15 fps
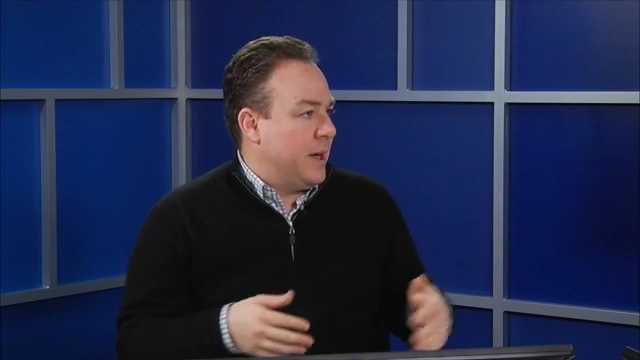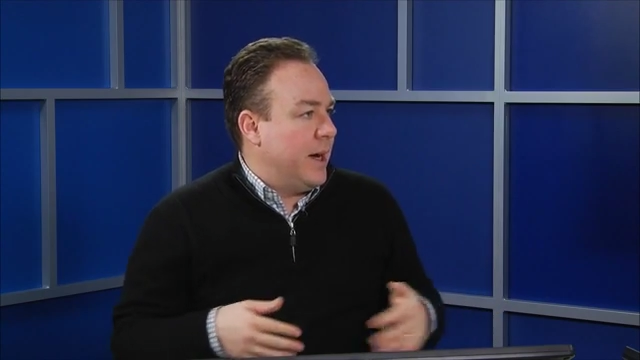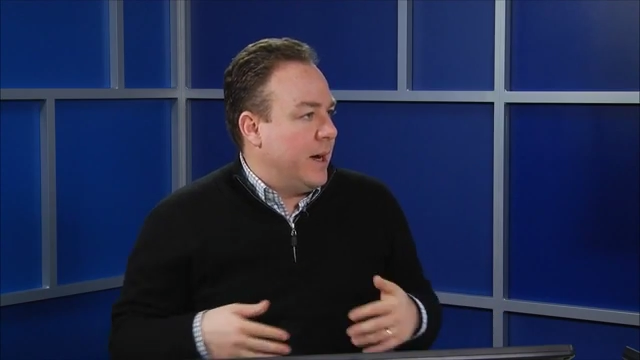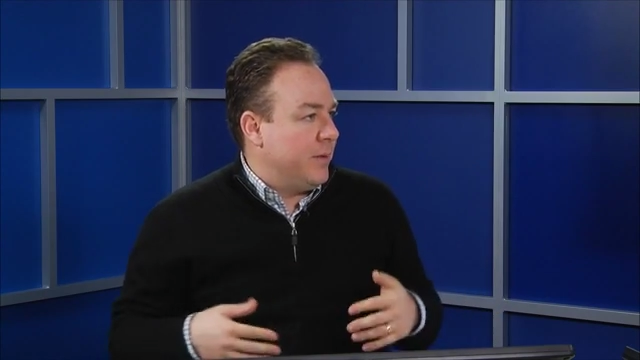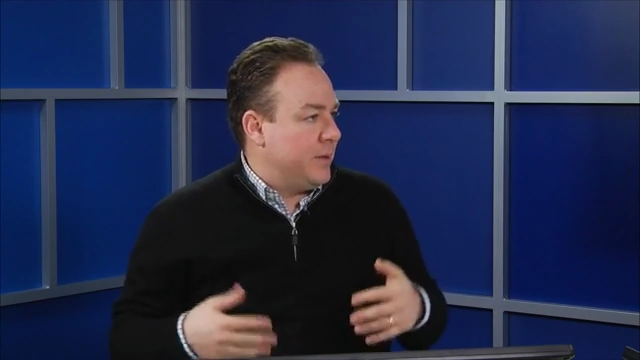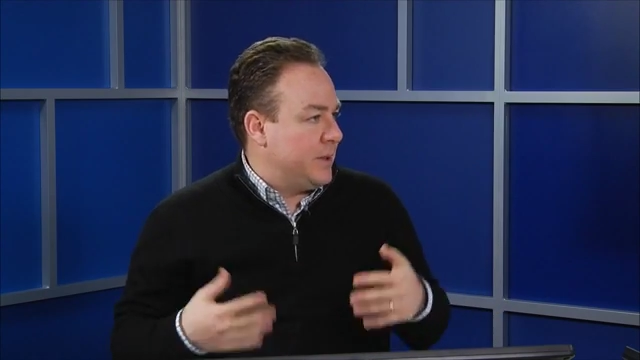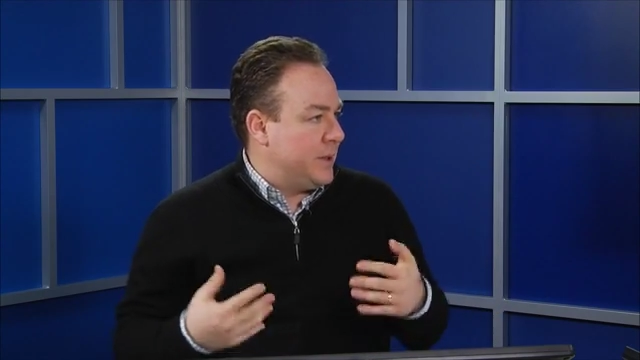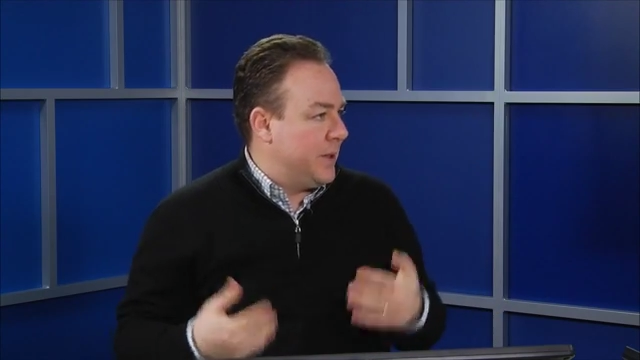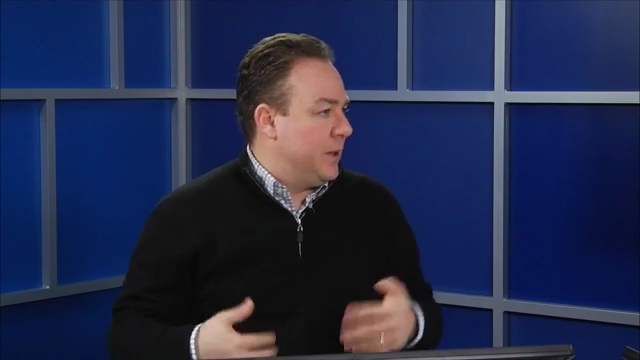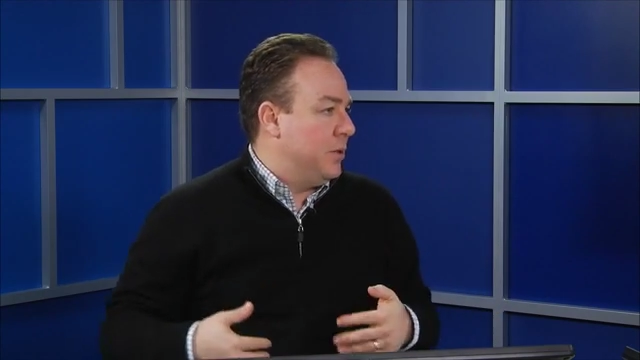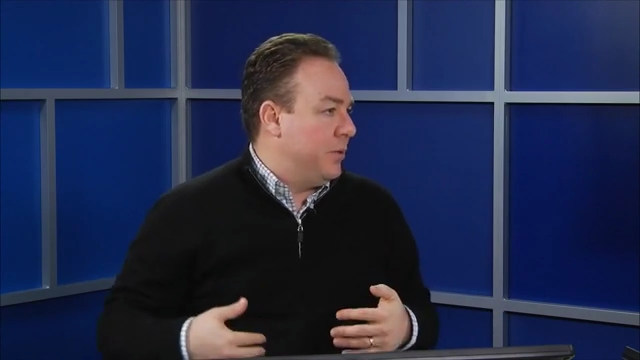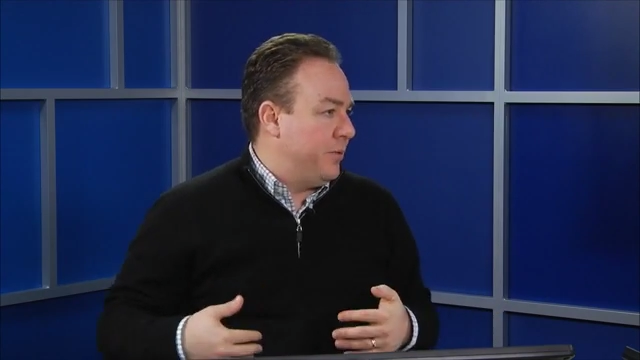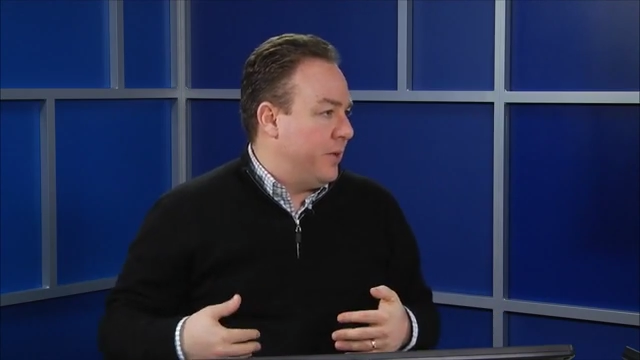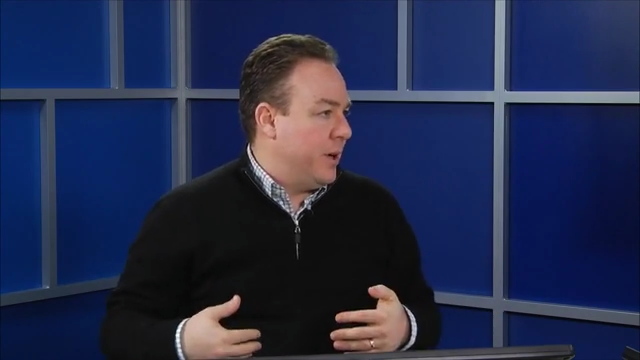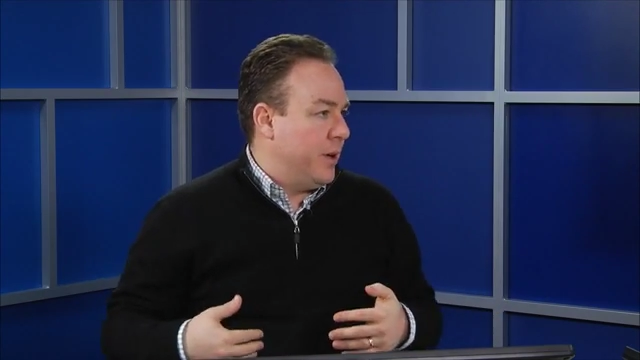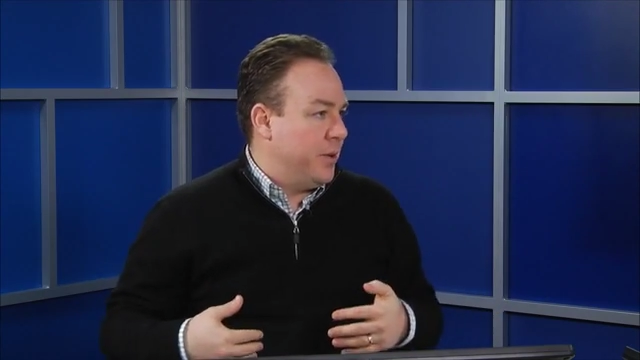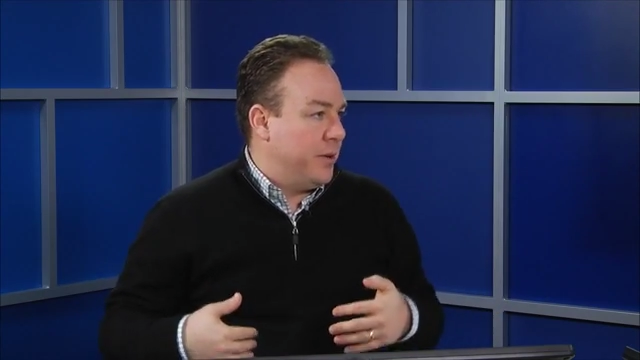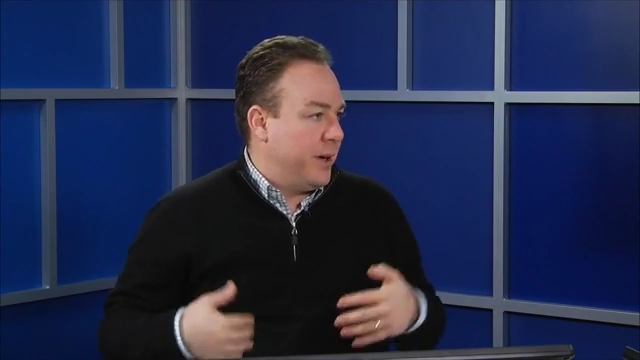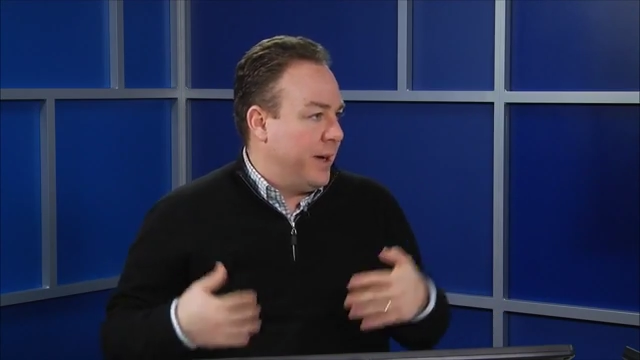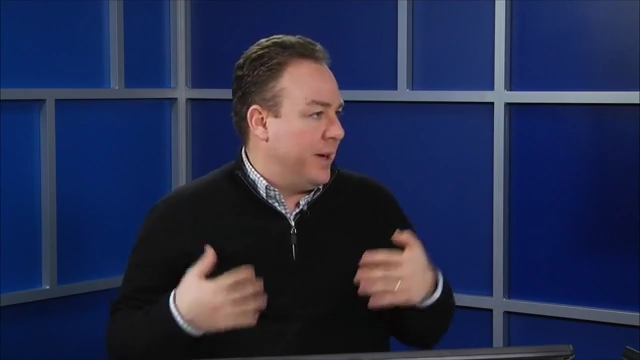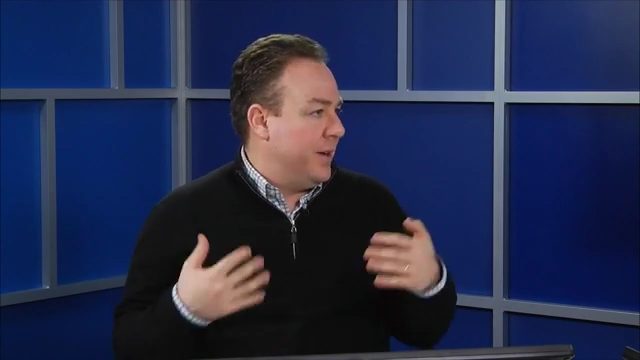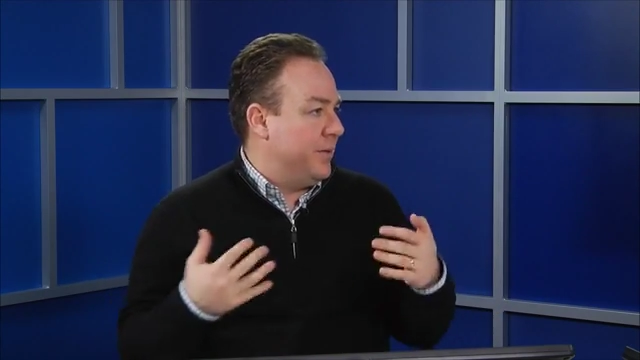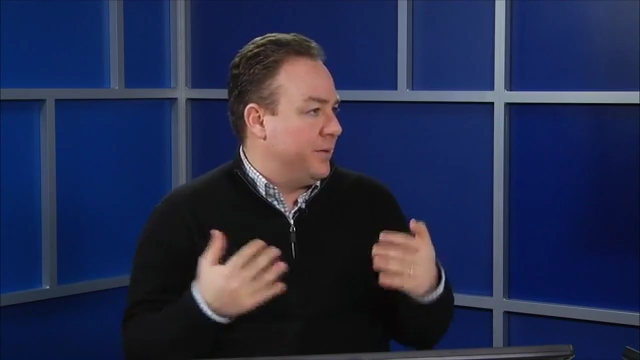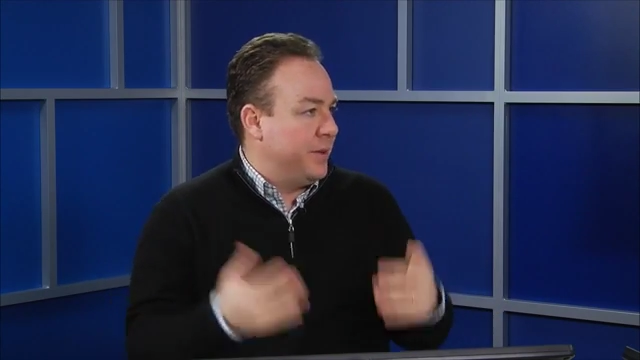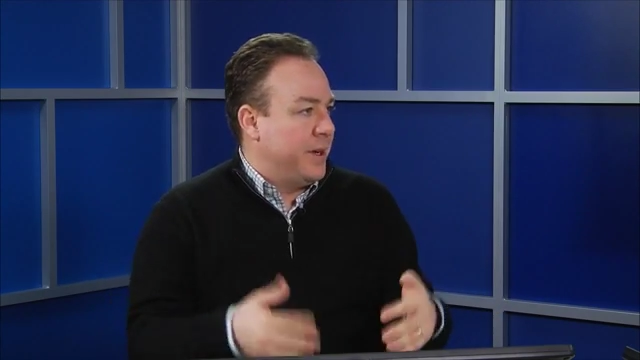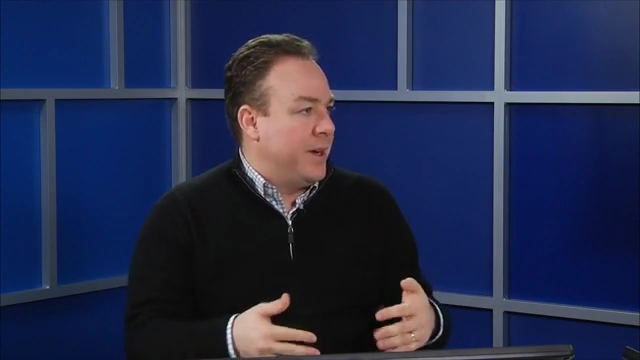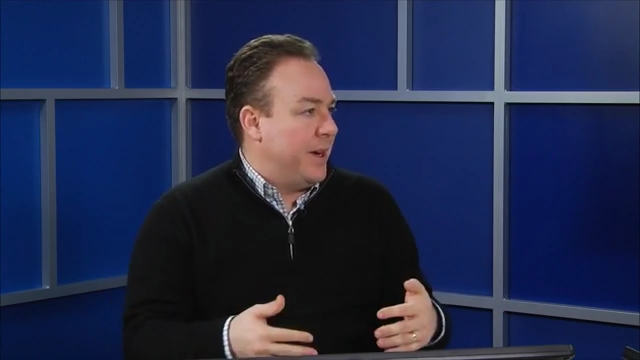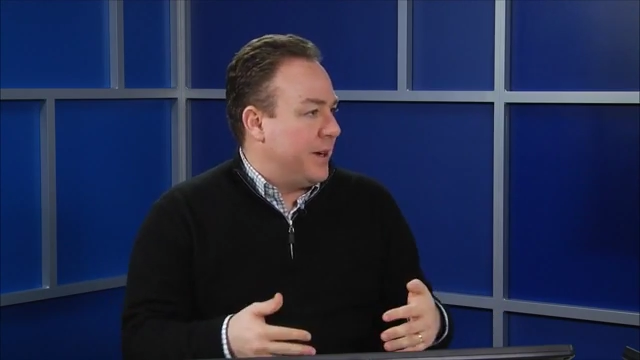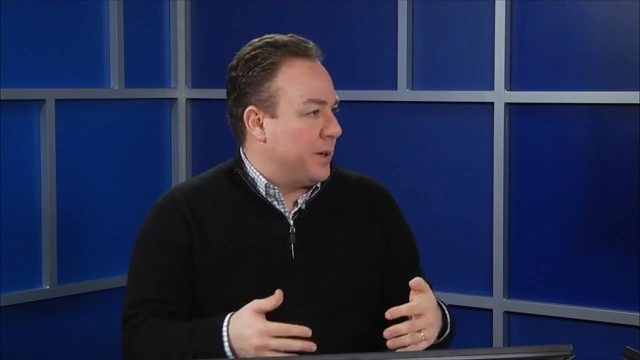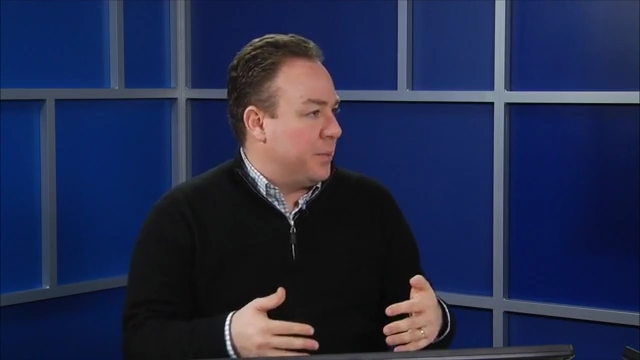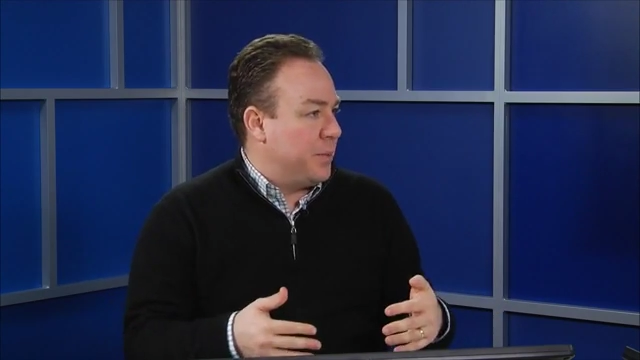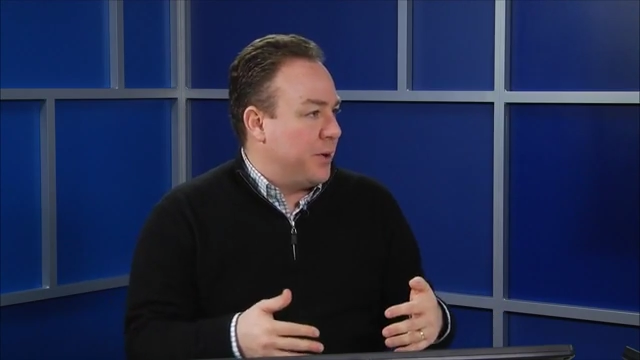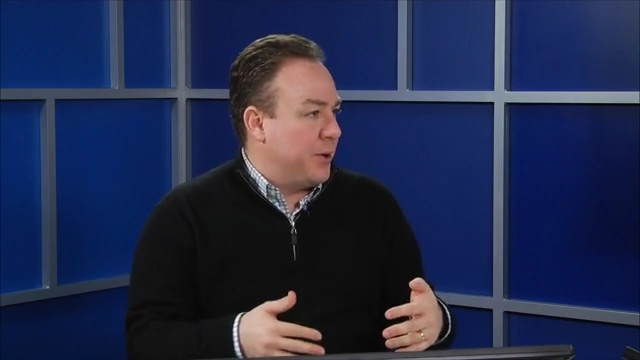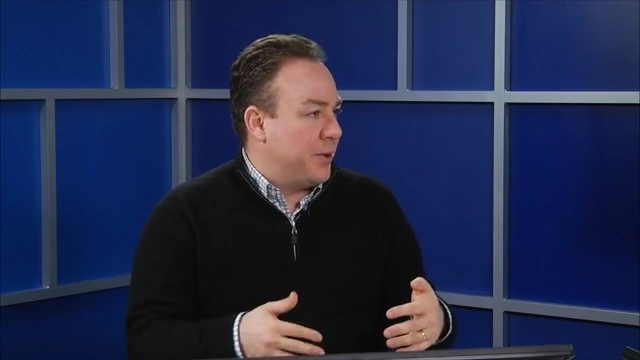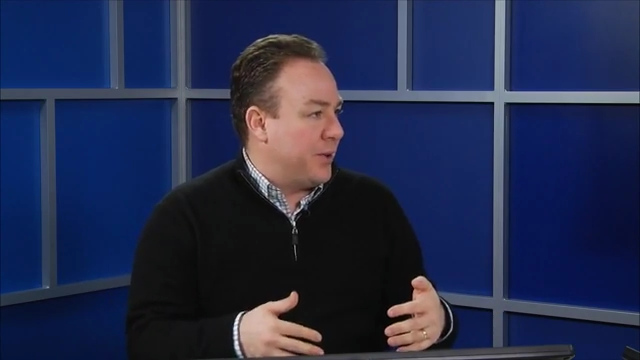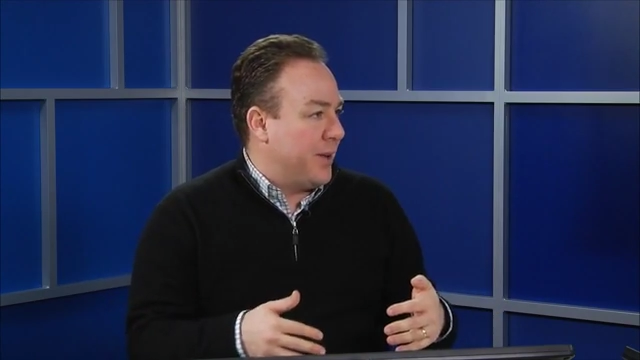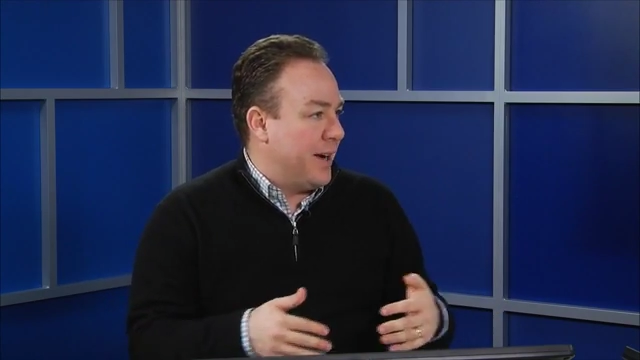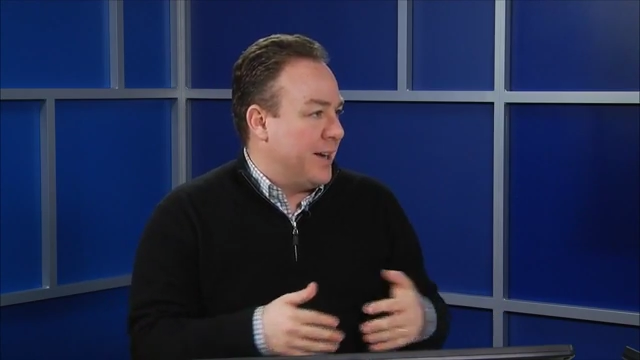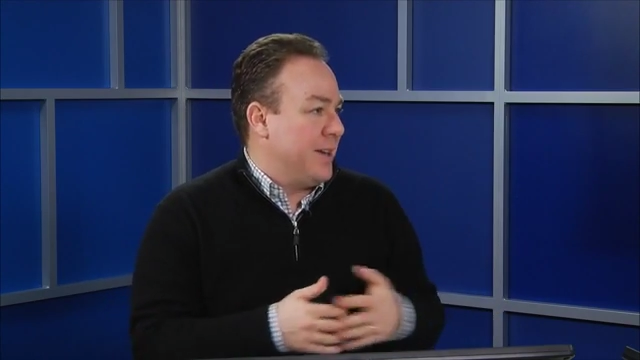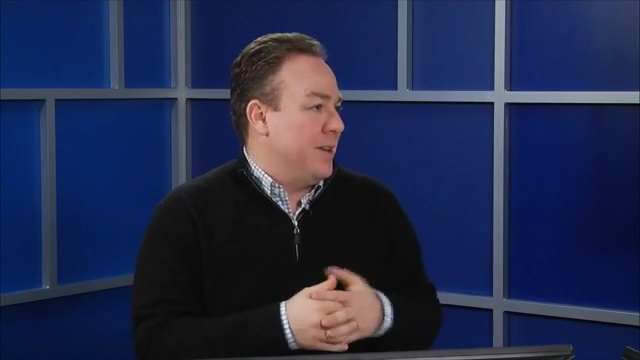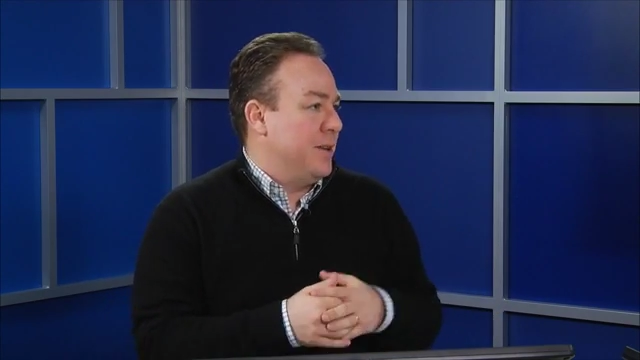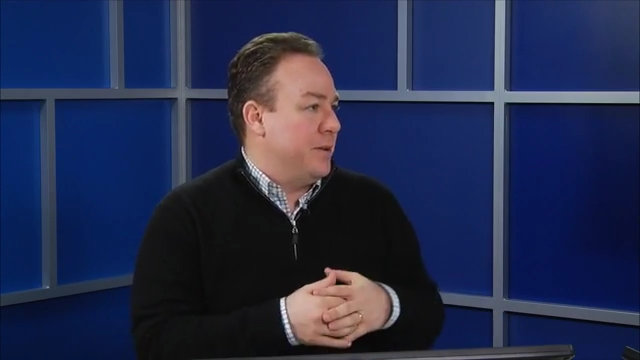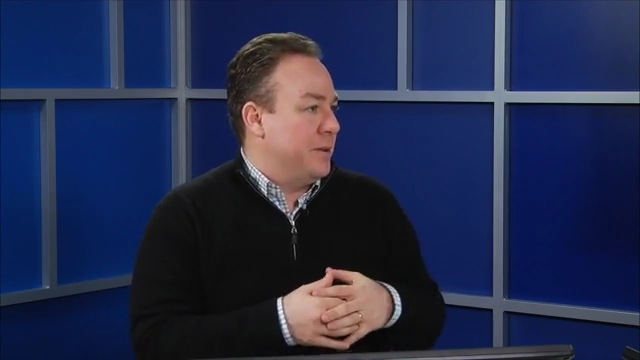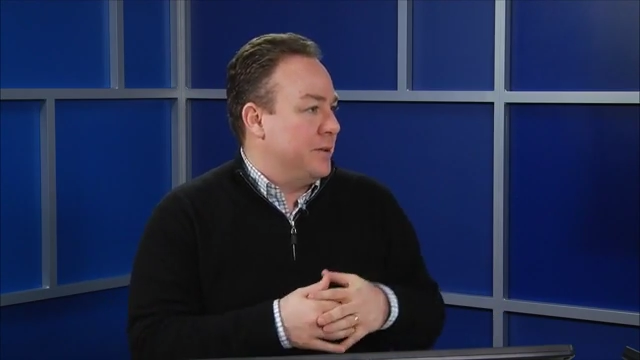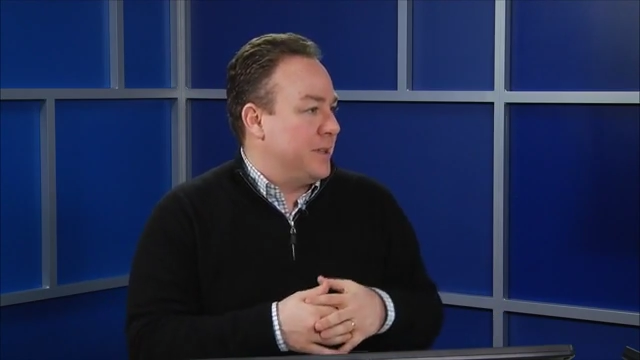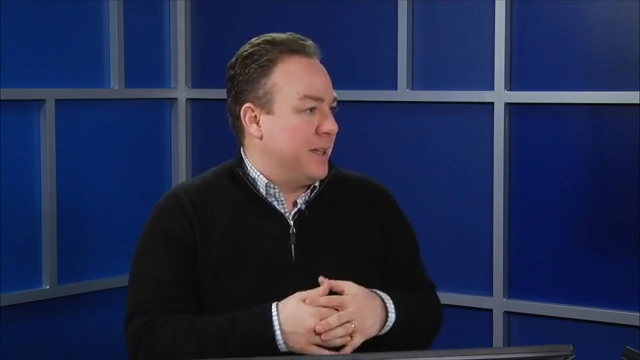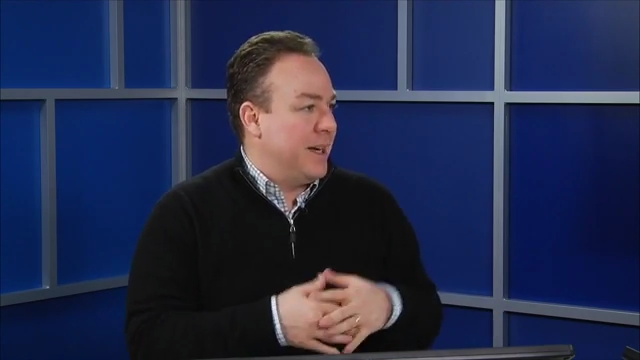I have a single phone, I have a computer I use,